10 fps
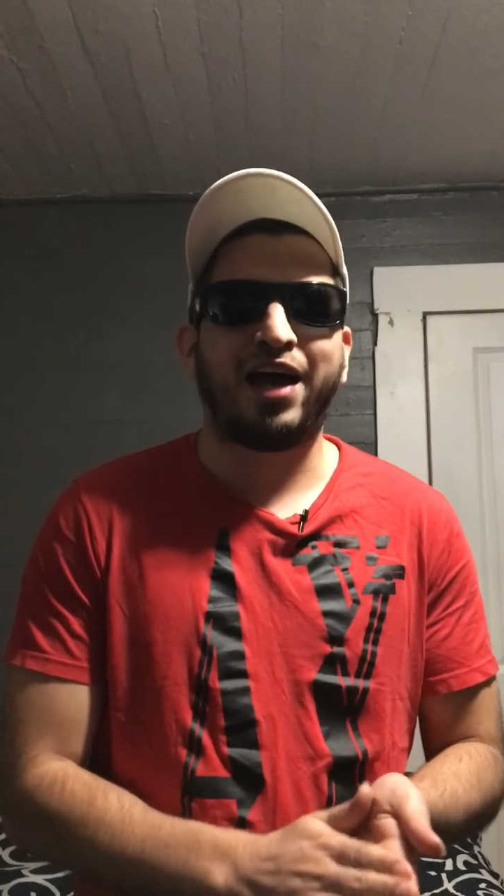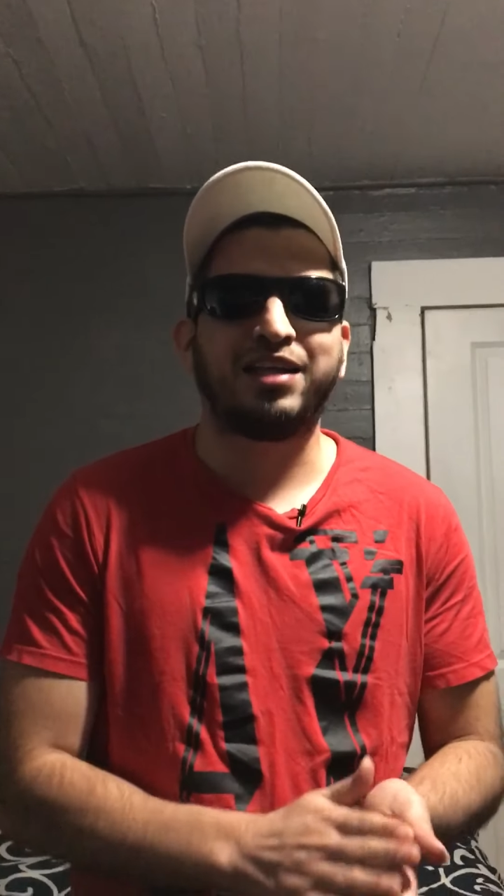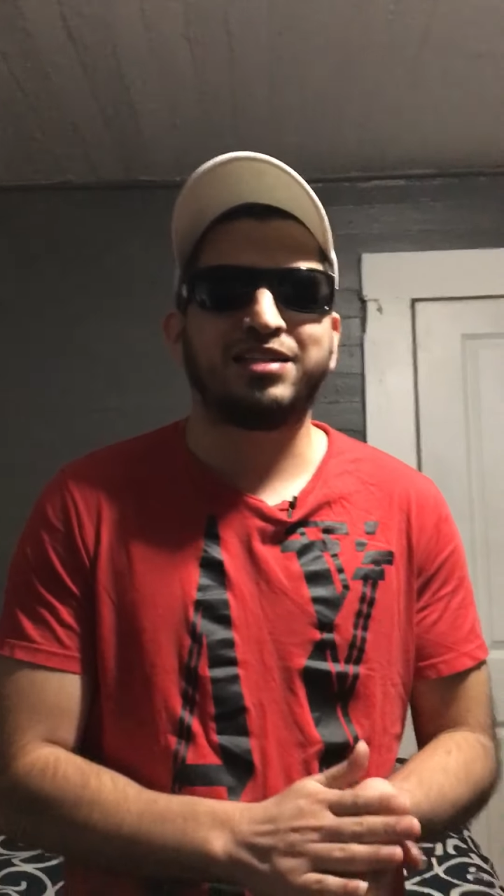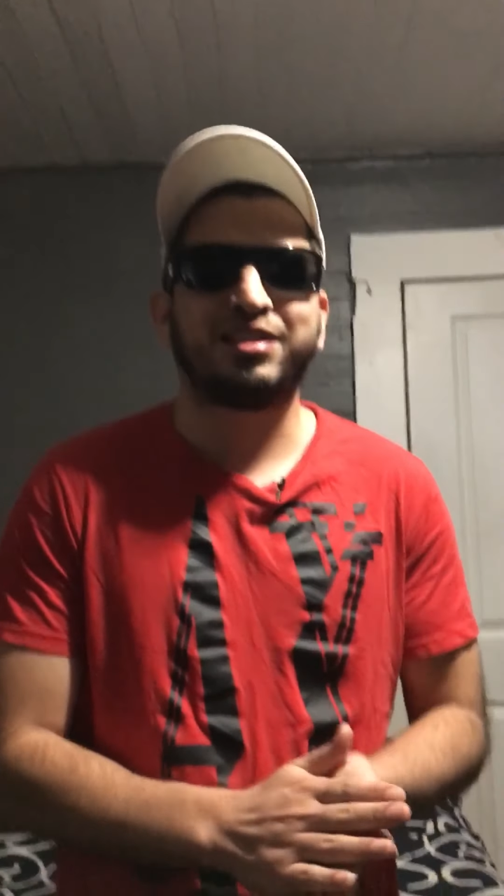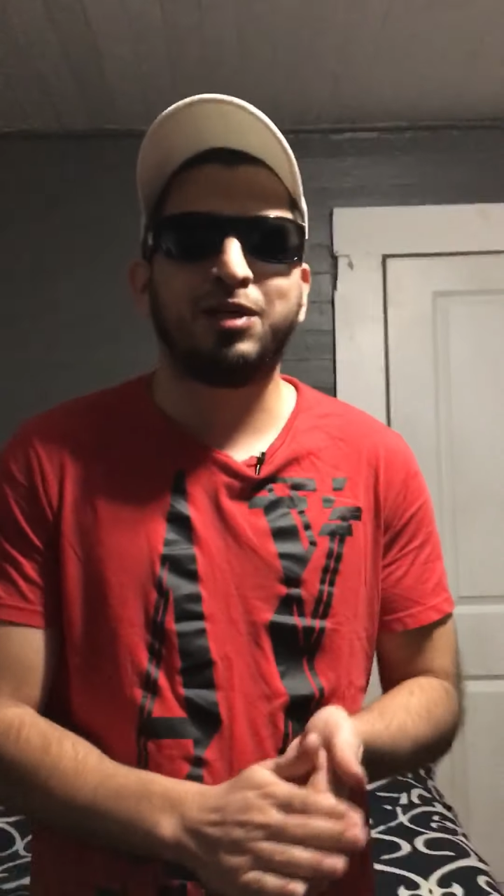
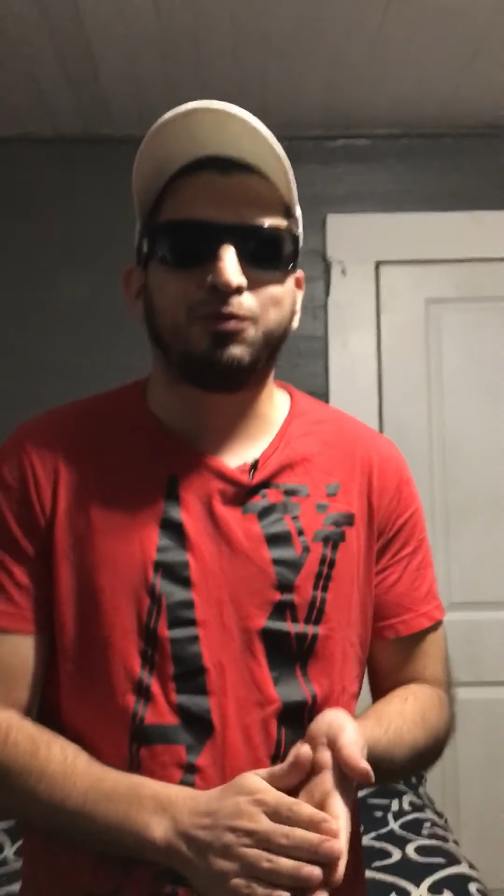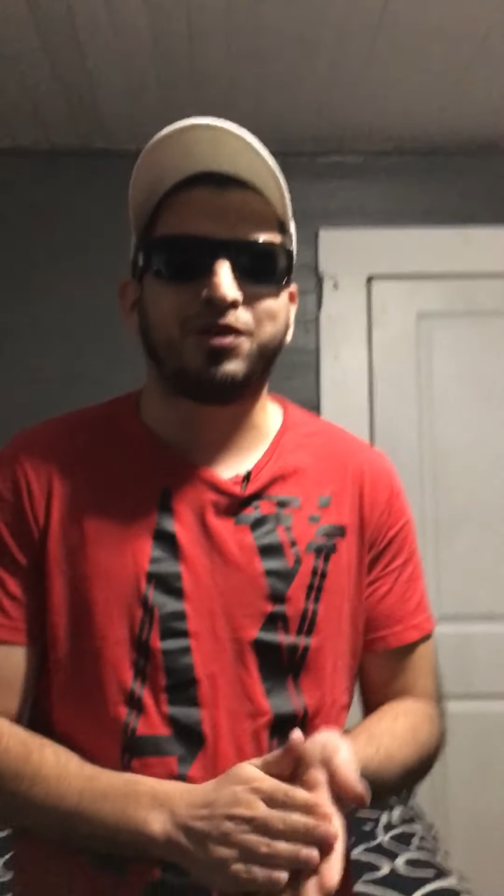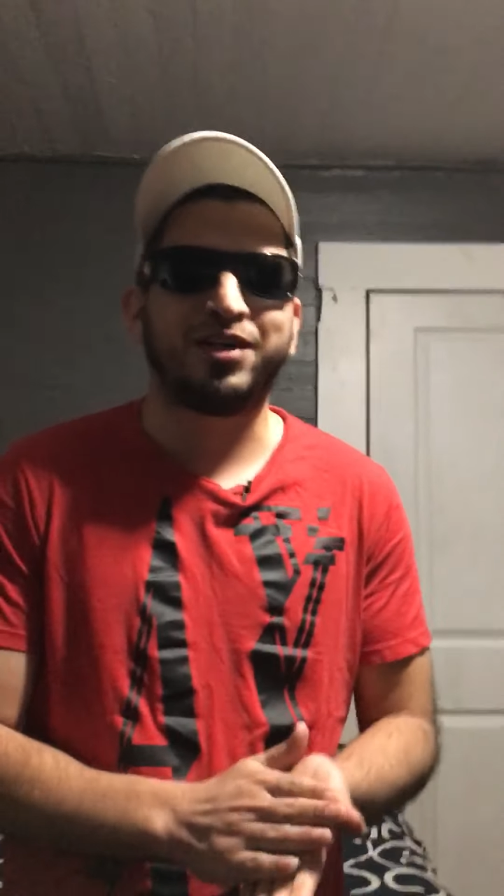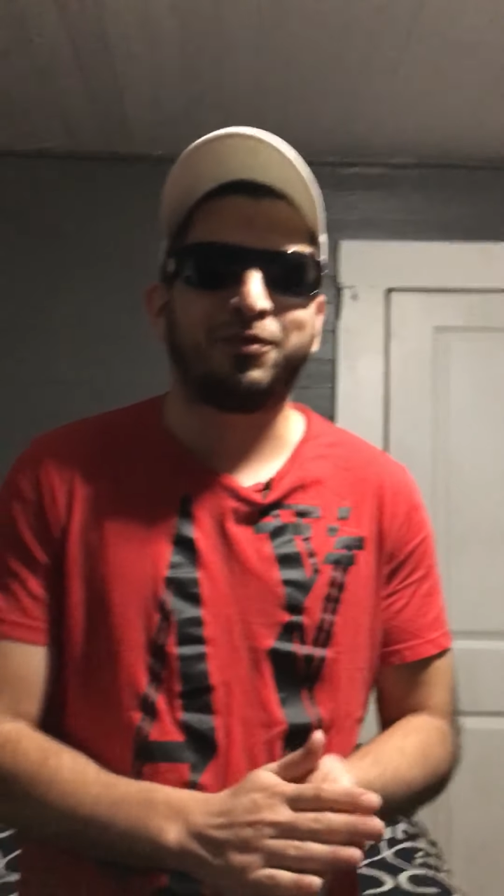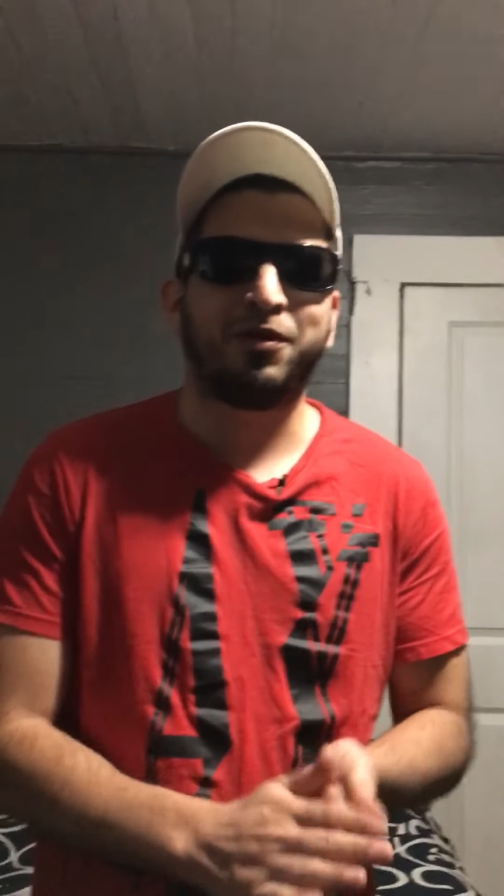didn't sleep
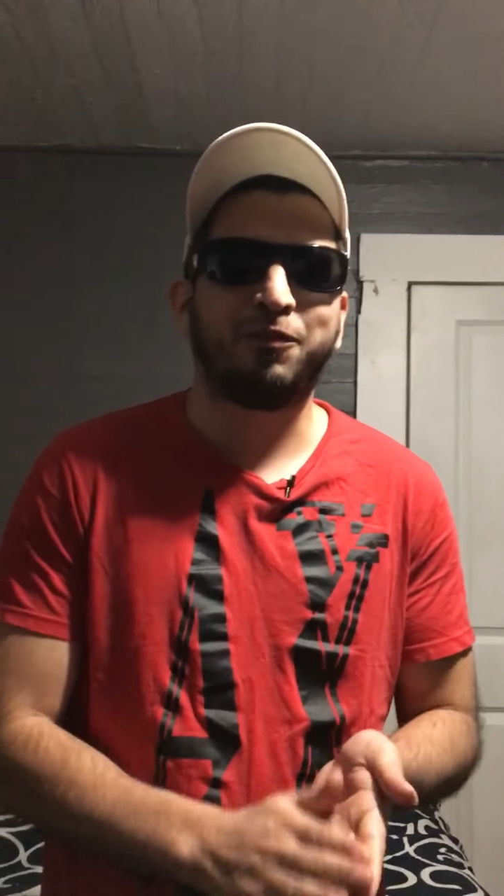good,